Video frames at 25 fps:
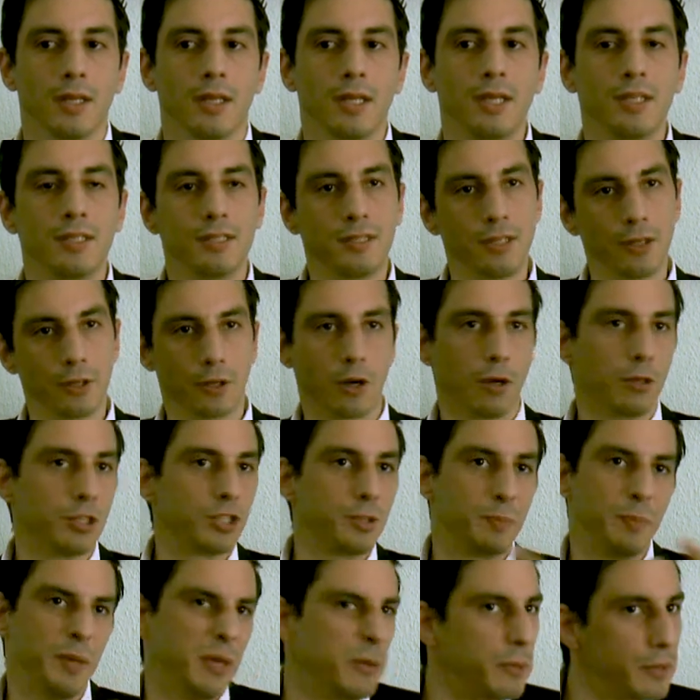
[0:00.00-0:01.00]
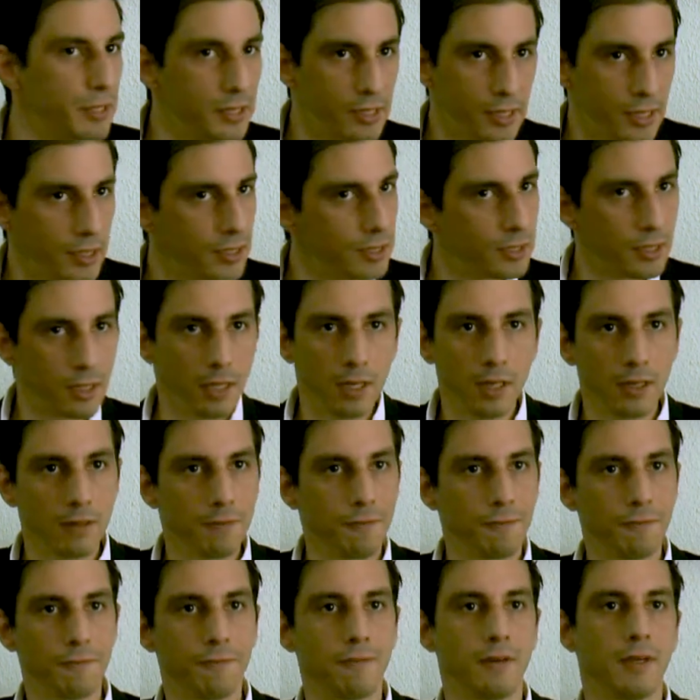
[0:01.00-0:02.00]
is there conspiracy
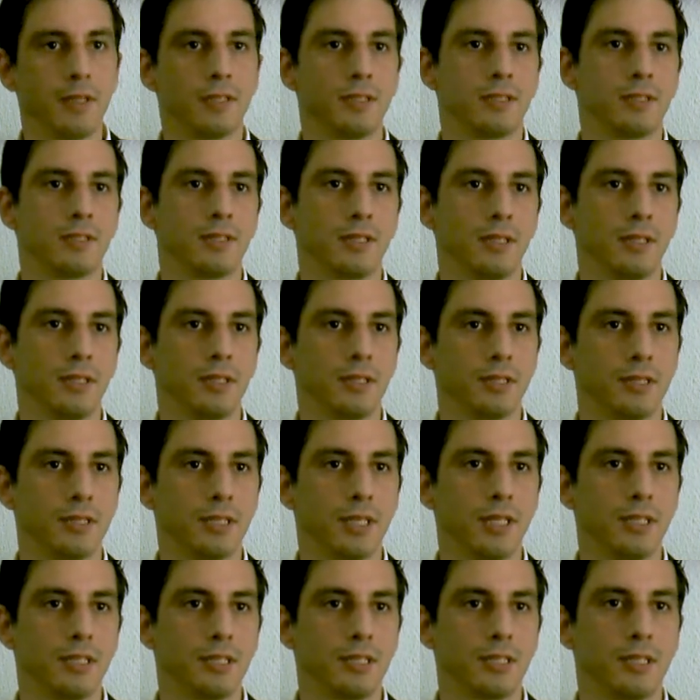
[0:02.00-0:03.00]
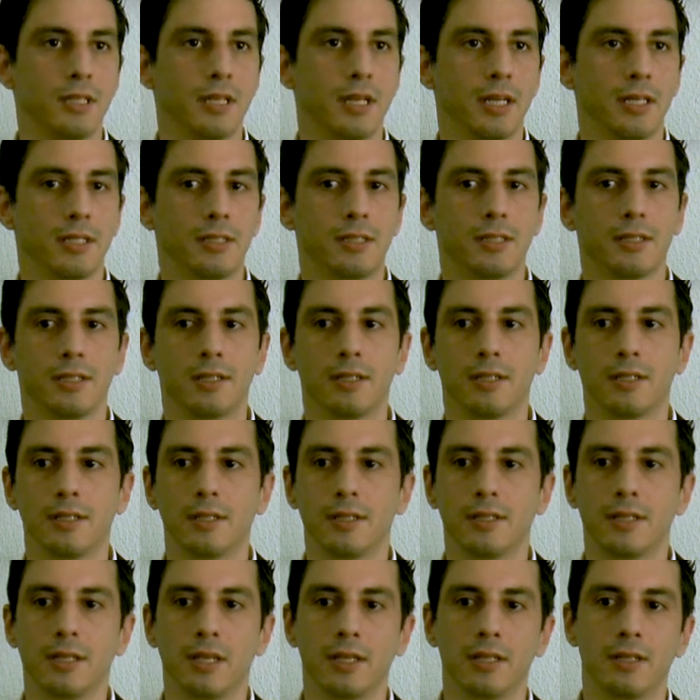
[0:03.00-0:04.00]
stuff, as in the sense that
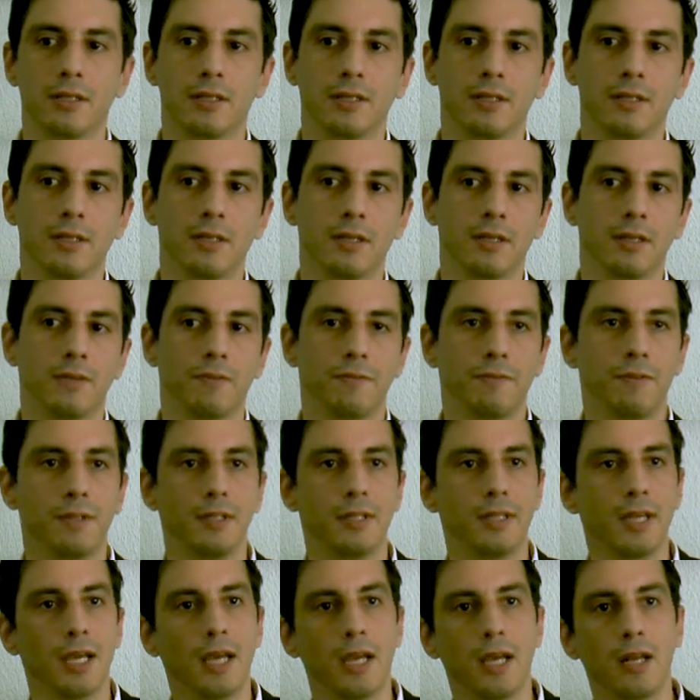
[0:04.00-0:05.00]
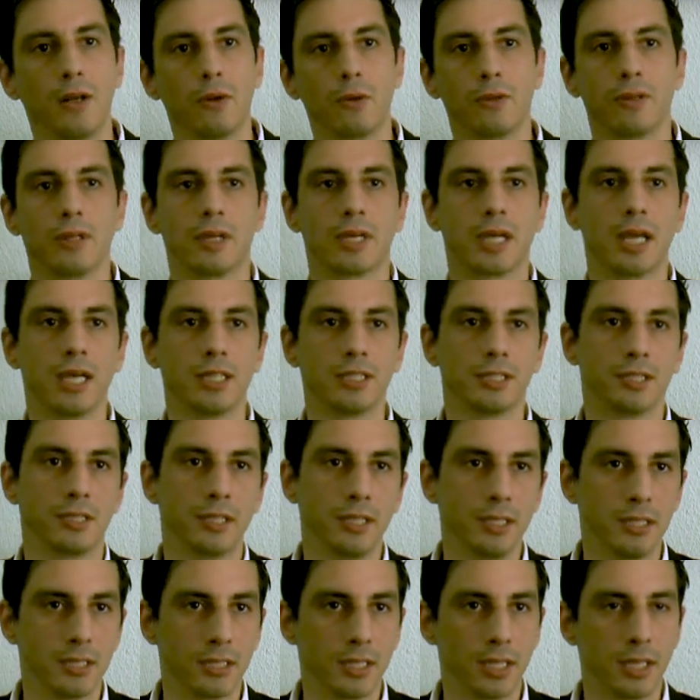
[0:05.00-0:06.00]
uh, that the Fidel or the
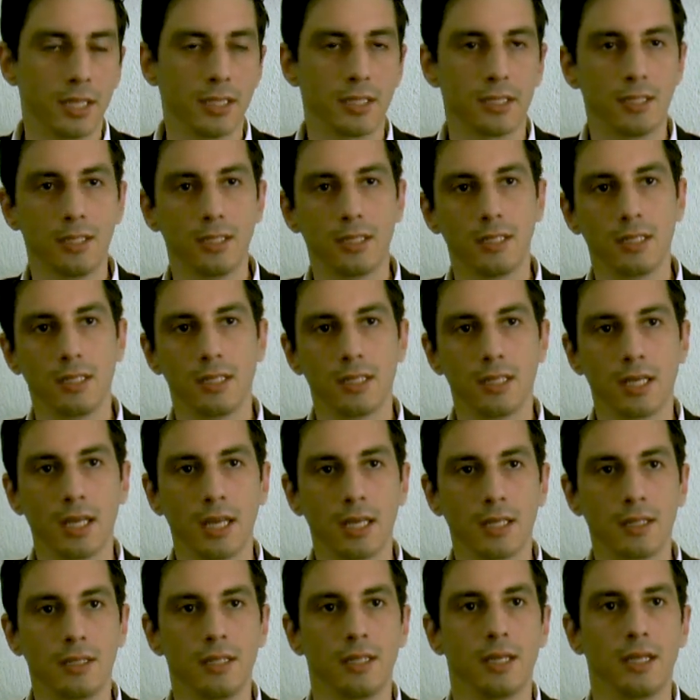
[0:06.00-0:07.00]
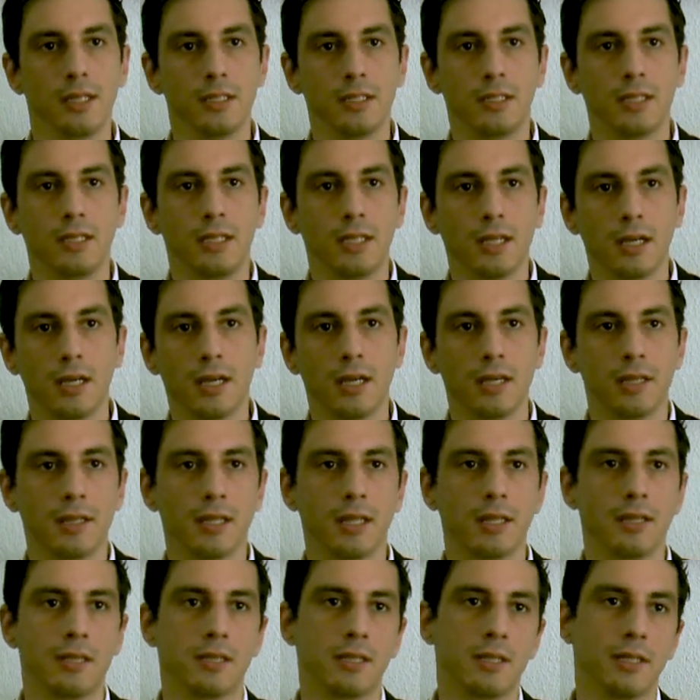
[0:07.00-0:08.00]
Castrista didn't like the idea
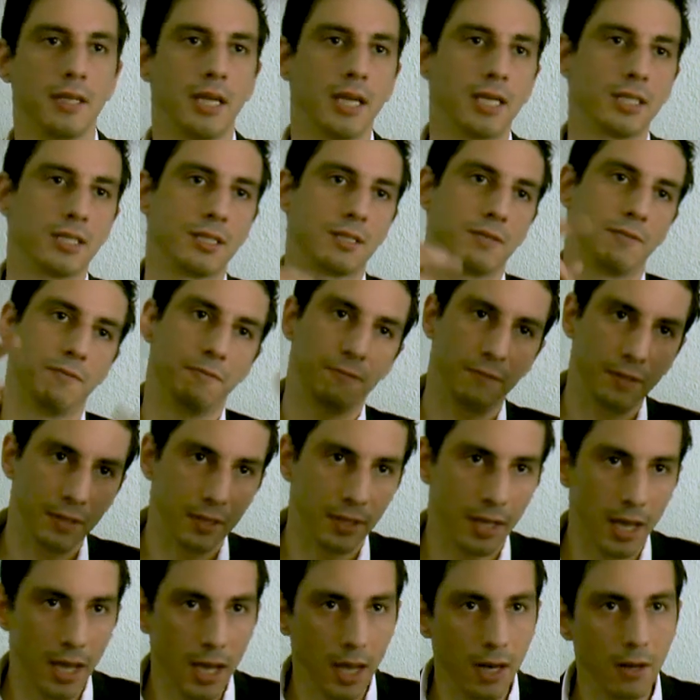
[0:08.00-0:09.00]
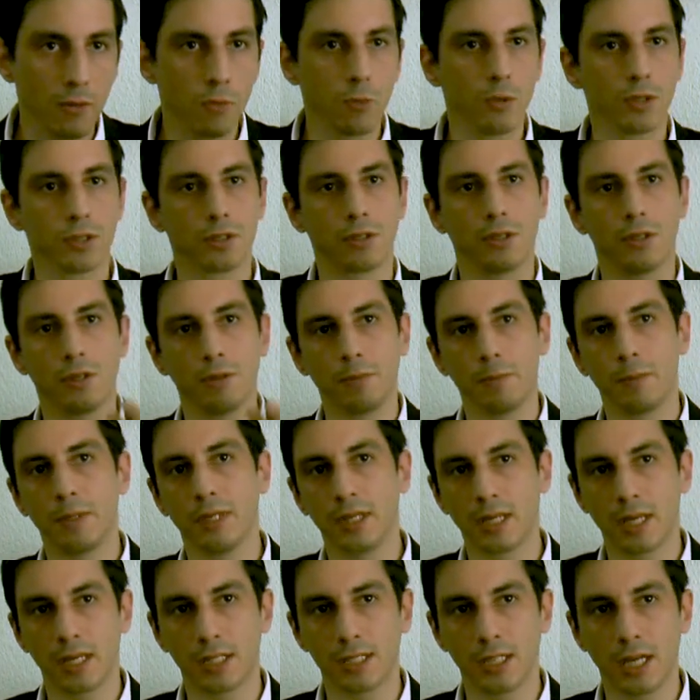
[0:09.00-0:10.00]
that the next Fidel was going to
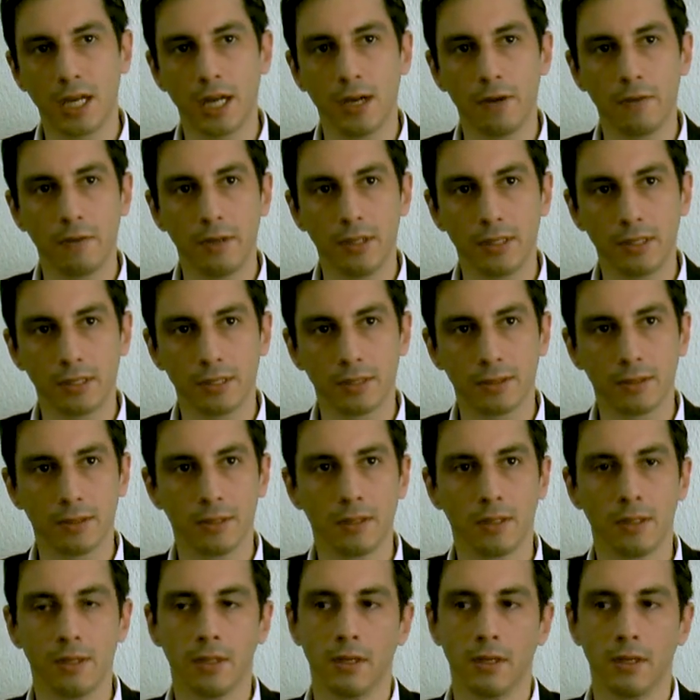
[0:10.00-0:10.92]
be Chavez?